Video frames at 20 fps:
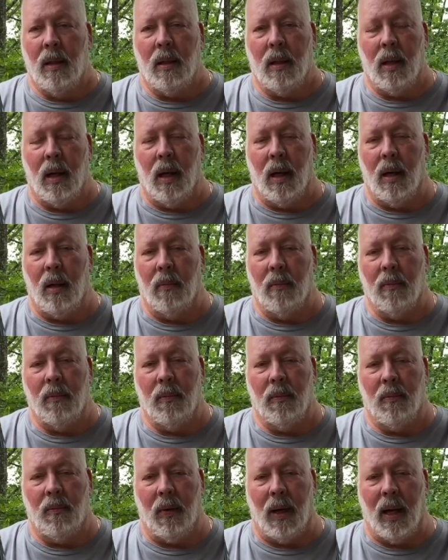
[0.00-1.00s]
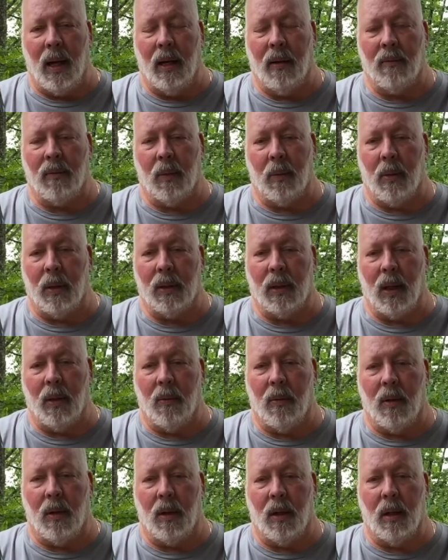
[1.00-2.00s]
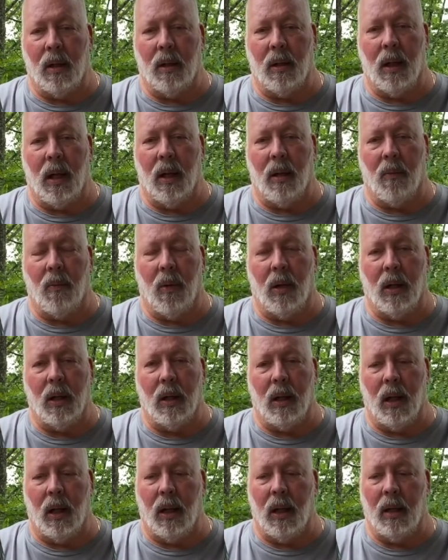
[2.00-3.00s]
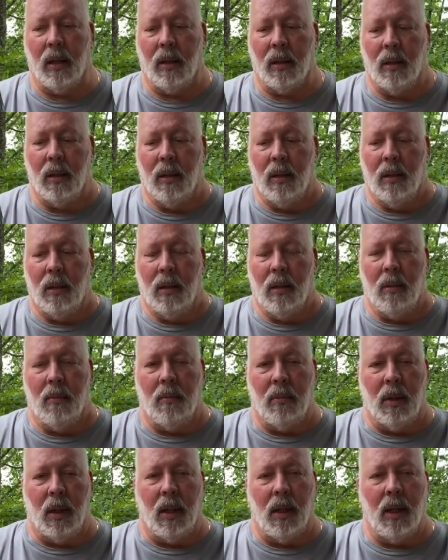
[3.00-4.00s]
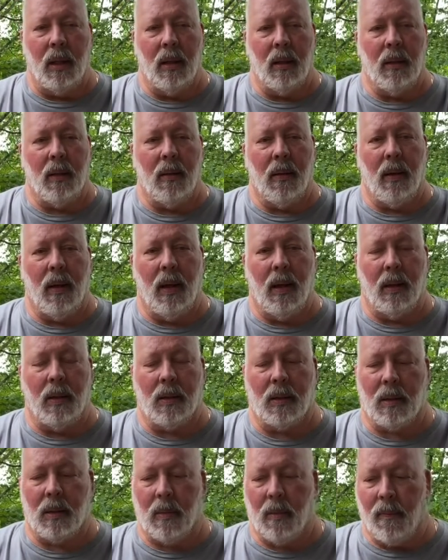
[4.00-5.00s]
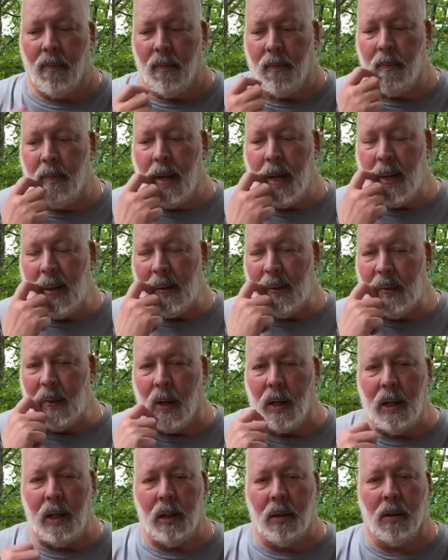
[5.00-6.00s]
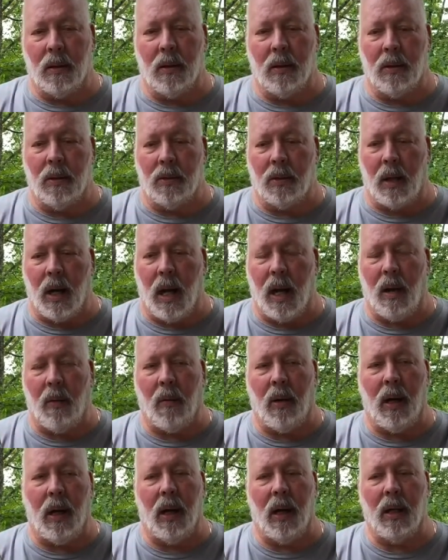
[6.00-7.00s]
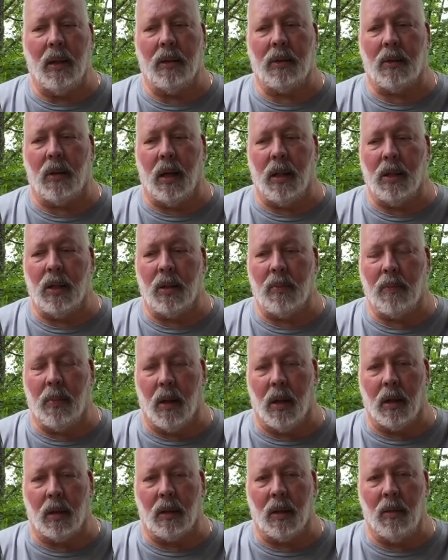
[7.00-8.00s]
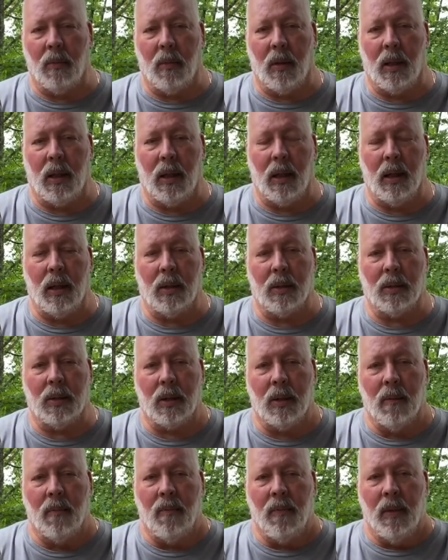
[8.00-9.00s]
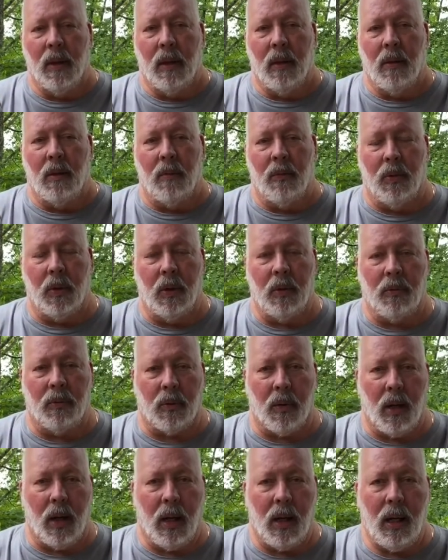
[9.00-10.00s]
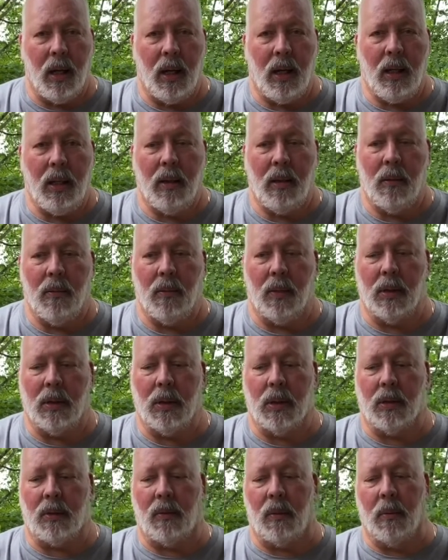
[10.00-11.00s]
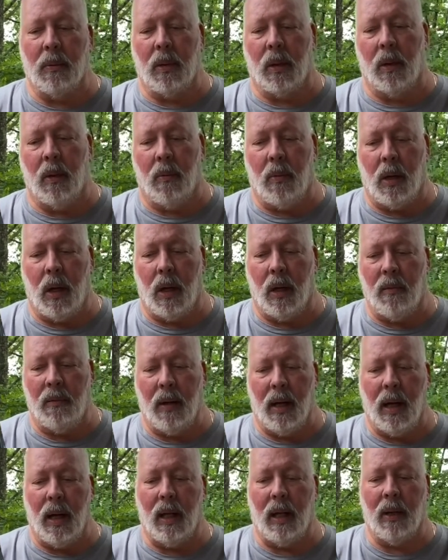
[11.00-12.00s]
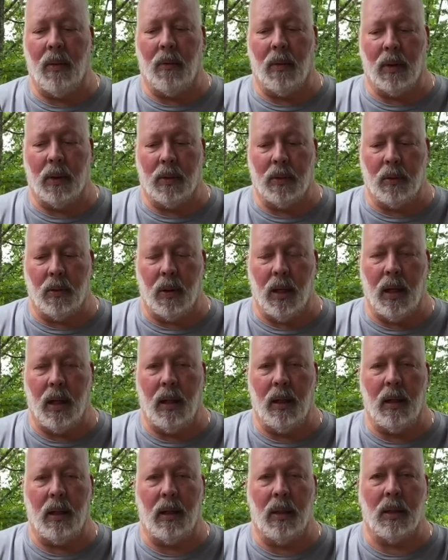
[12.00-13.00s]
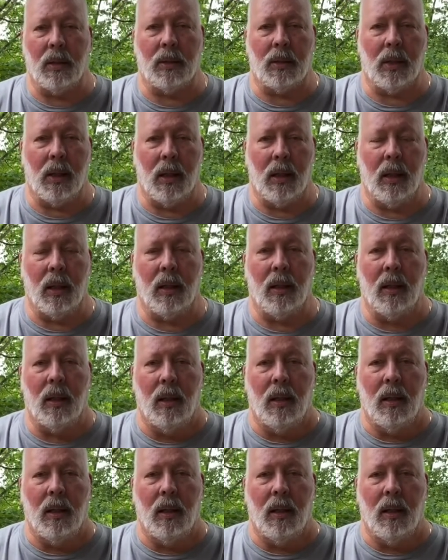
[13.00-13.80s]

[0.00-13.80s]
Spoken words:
fine for what they were and whatnot. But it's made great dry wines, great sparkling wines. Vouvray, which is from the Loire Valley where Touraine is again,